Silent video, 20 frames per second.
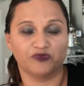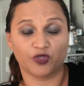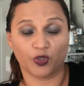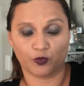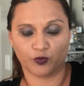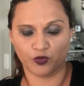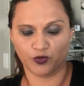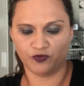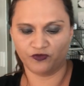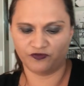The
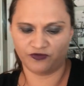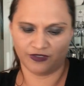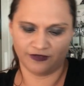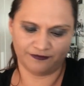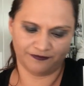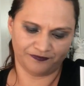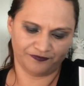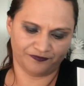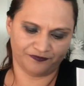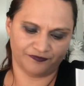roof.
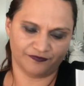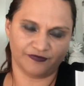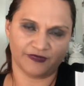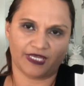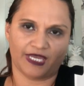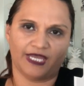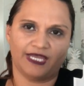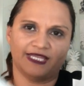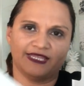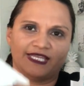
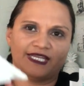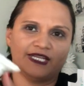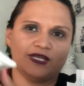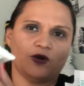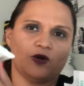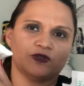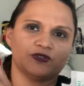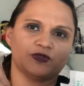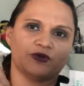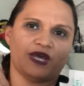Okay, and then it
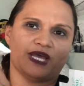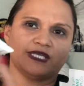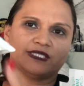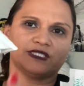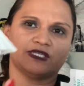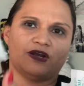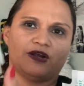also has